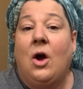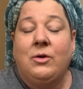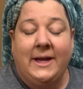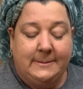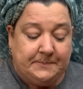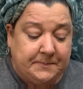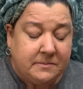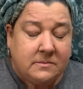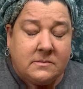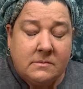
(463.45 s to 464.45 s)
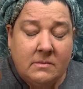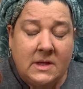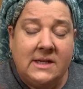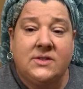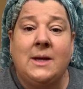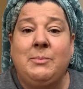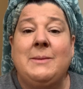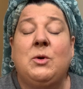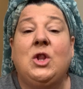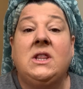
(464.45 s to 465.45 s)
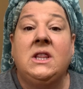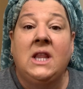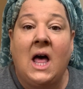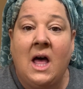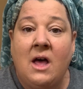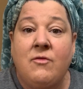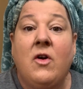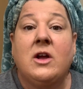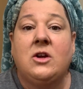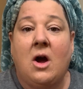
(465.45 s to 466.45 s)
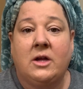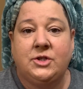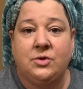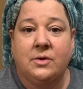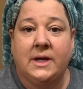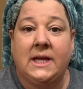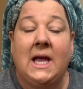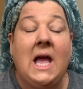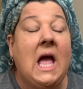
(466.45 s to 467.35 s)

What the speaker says: Okay, some people love contouring.